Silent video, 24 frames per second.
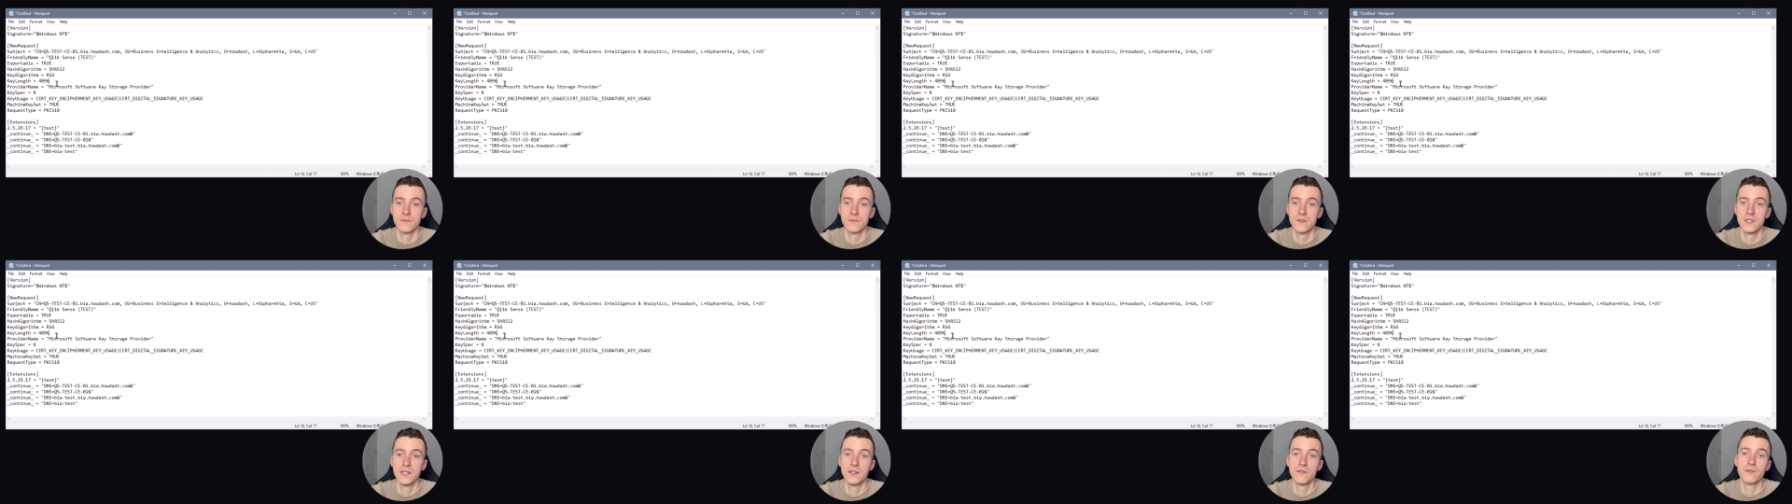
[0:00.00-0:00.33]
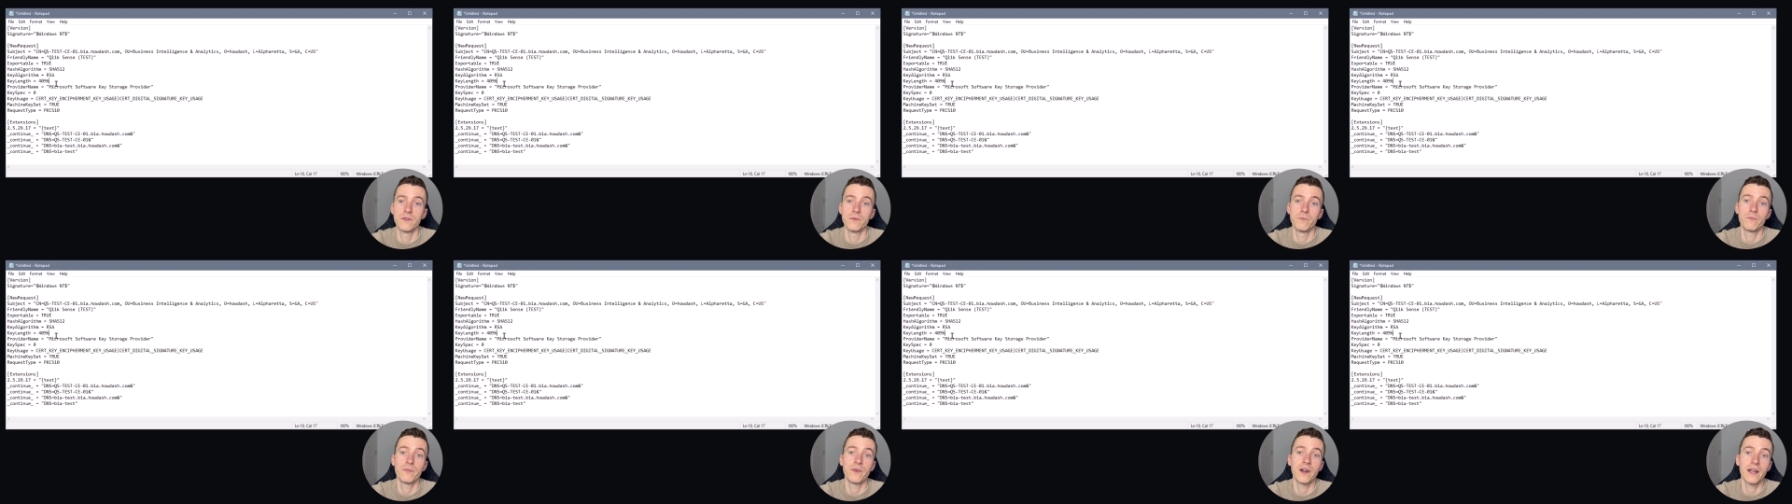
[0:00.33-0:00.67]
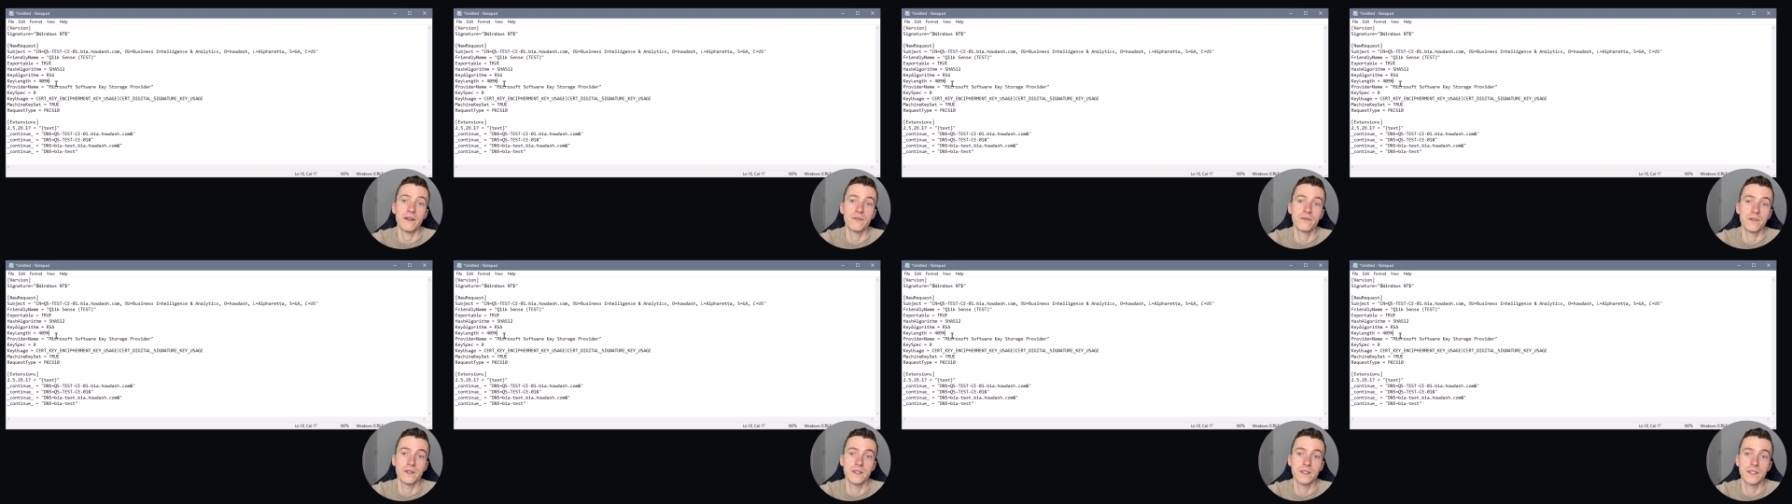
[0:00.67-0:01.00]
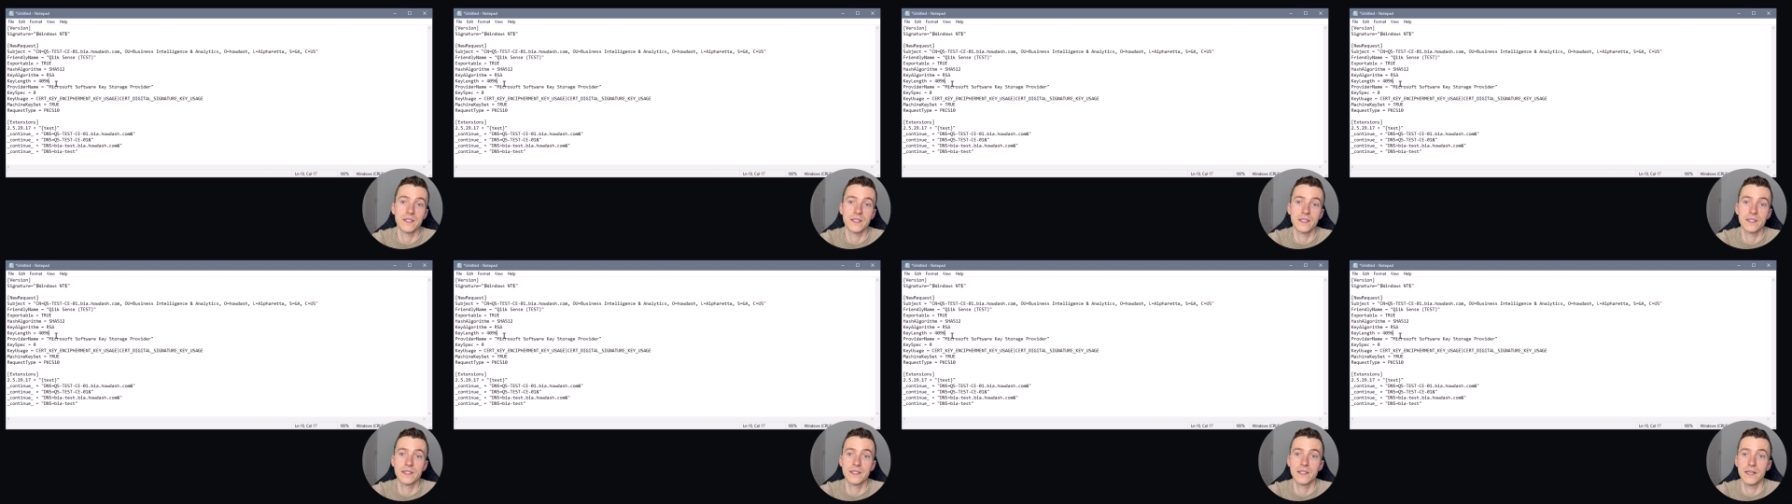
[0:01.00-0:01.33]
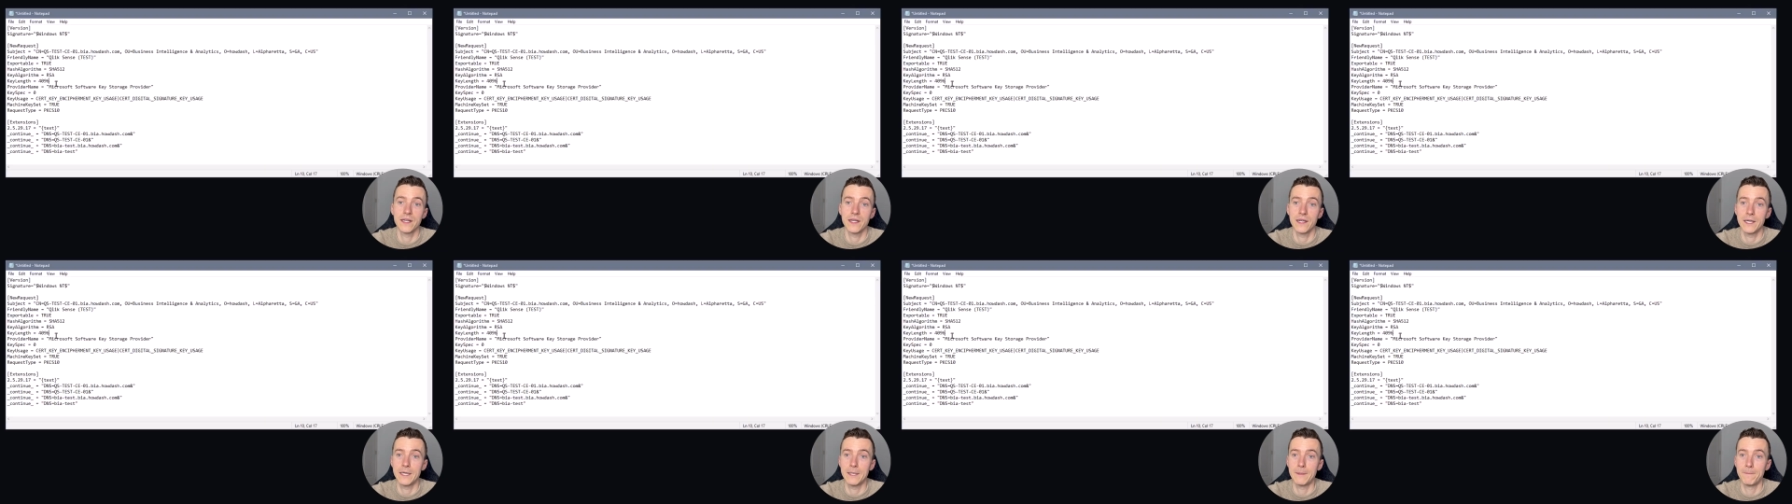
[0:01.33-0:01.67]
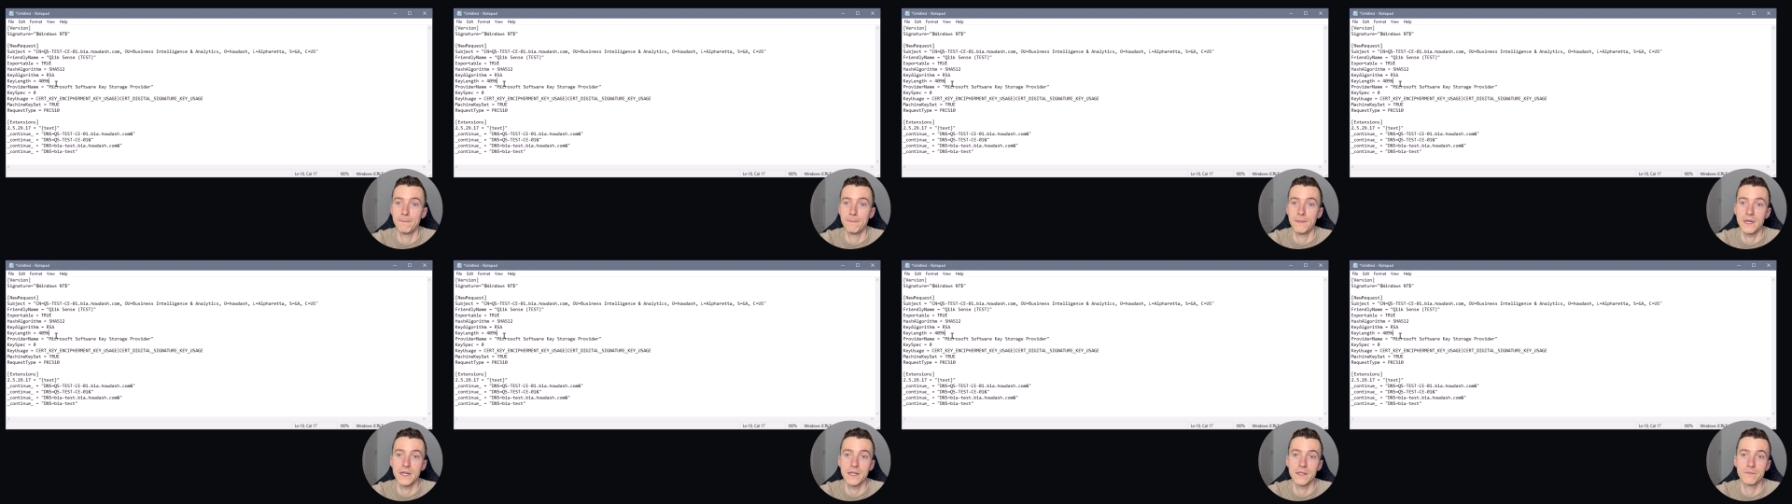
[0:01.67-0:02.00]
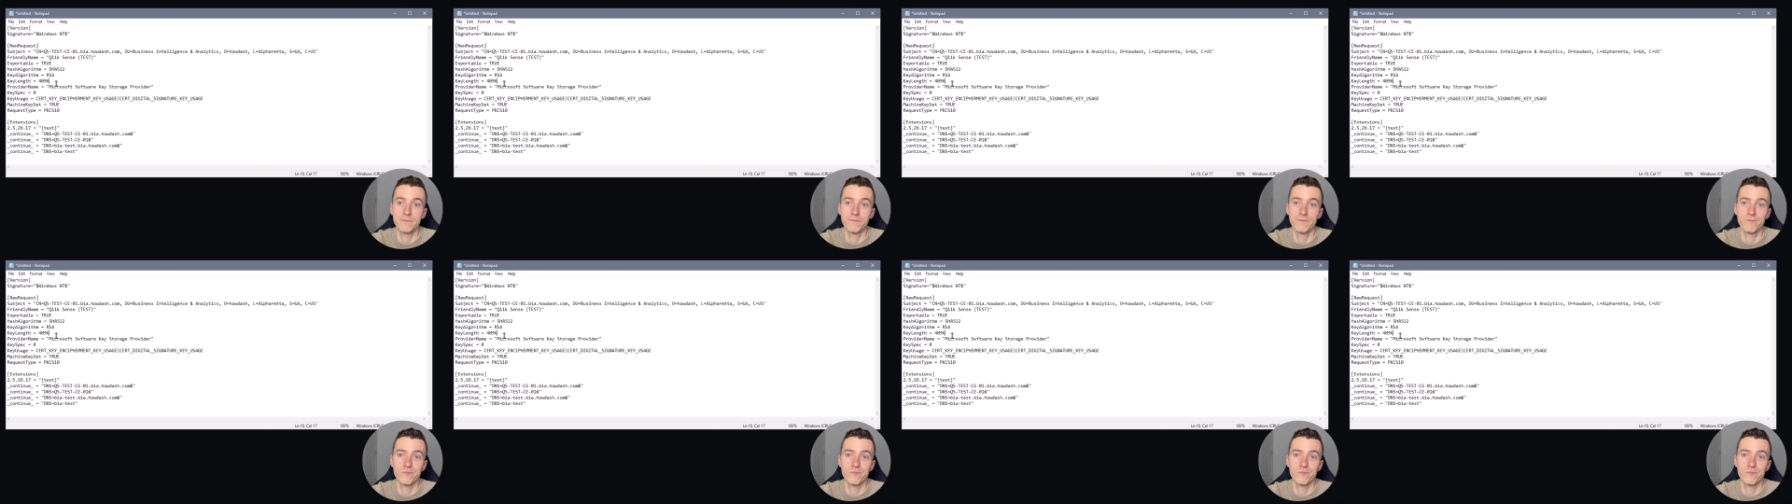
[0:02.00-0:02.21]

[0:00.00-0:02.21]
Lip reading: different preferences, but